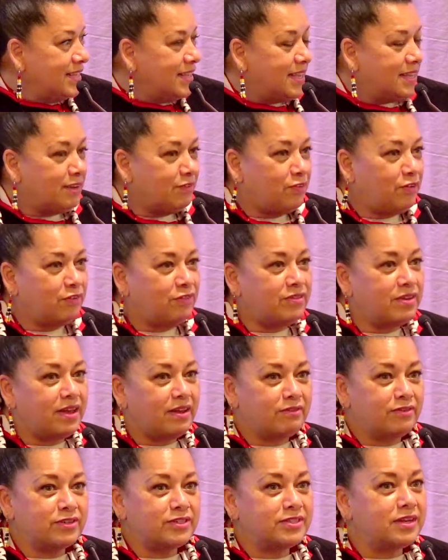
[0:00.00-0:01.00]
And if you've
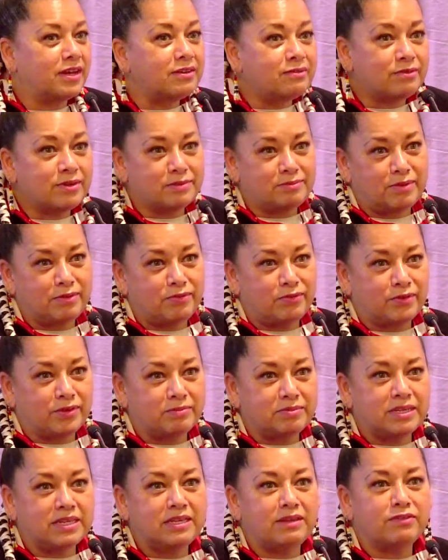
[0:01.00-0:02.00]
never done one before, I'm
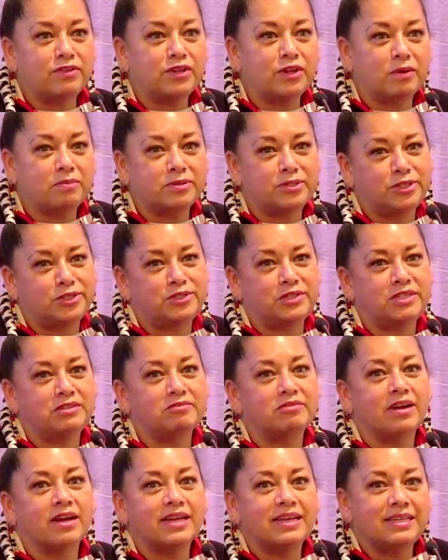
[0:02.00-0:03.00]
going to give you an opportunity
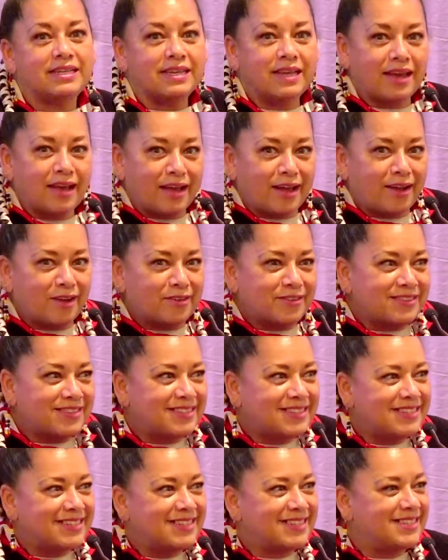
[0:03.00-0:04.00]
right now
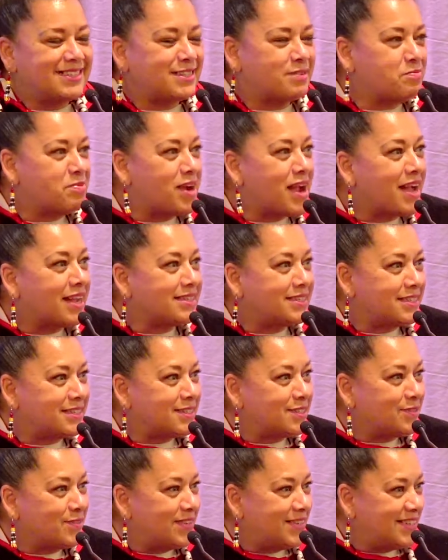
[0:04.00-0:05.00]
to
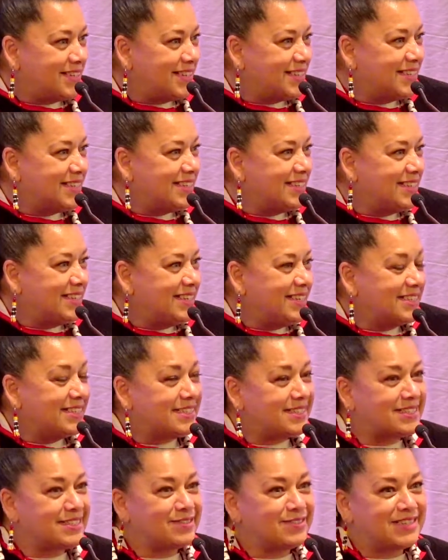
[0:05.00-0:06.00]
practice one.
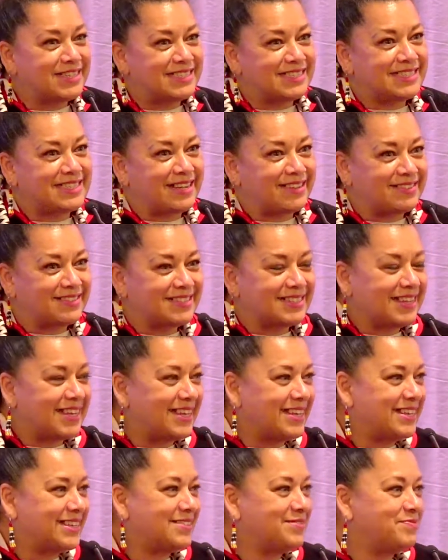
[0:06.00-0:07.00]
This is what it sounds
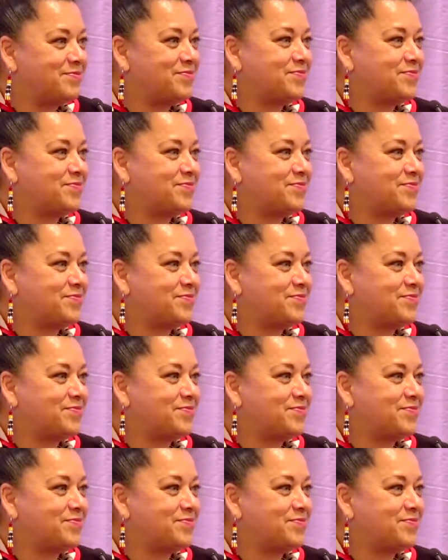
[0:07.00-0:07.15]
like.